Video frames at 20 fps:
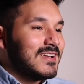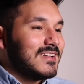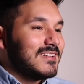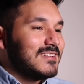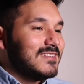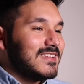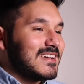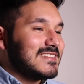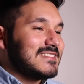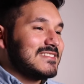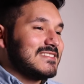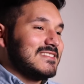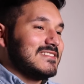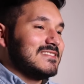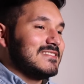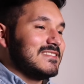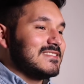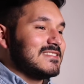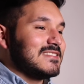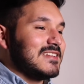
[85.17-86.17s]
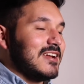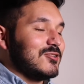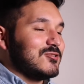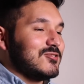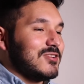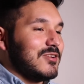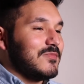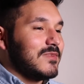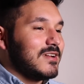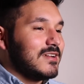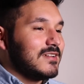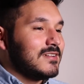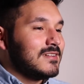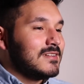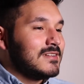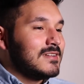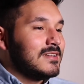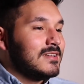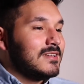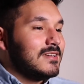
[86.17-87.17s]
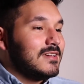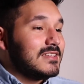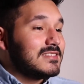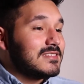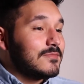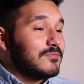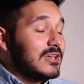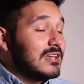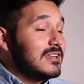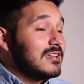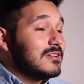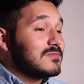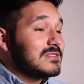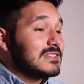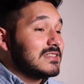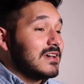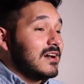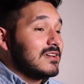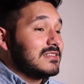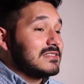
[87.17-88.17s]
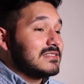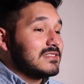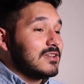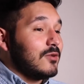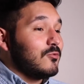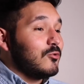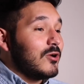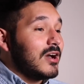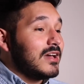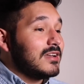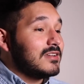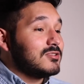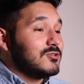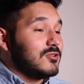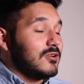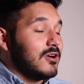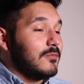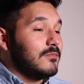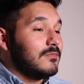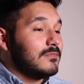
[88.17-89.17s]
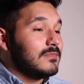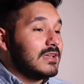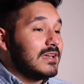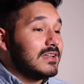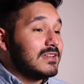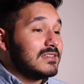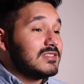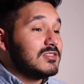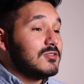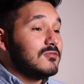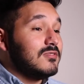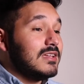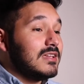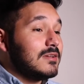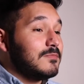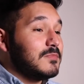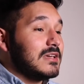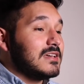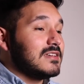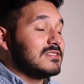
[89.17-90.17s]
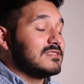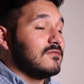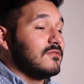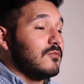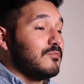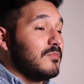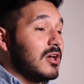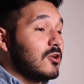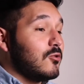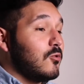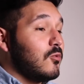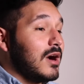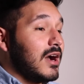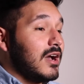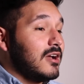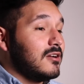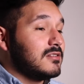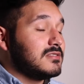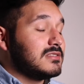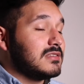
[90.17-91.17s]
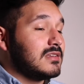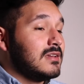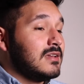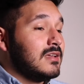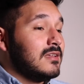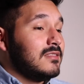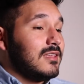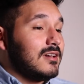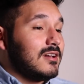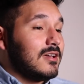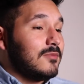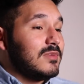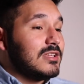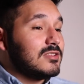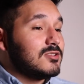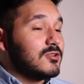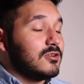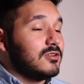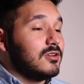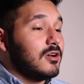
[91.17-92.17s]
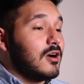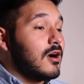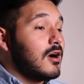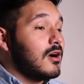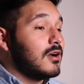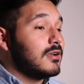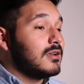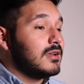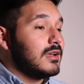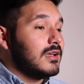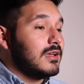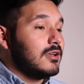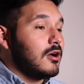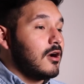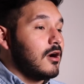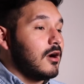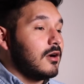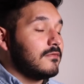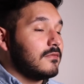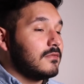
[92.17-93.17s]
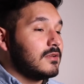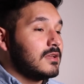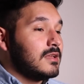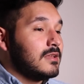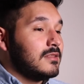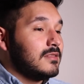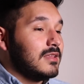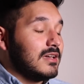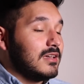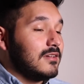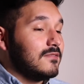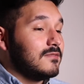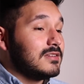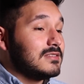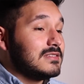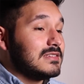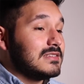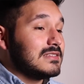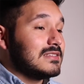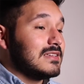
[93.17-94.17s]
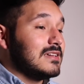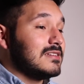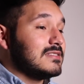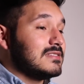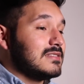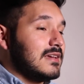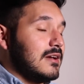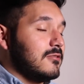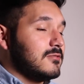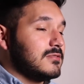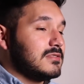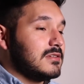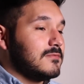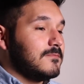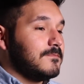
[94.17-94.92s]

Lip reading: Next is the snare drum. It's a medium-sized double-headed drum, and it's unique because of the metal wires that can be turned on and off that give it a distinct sound.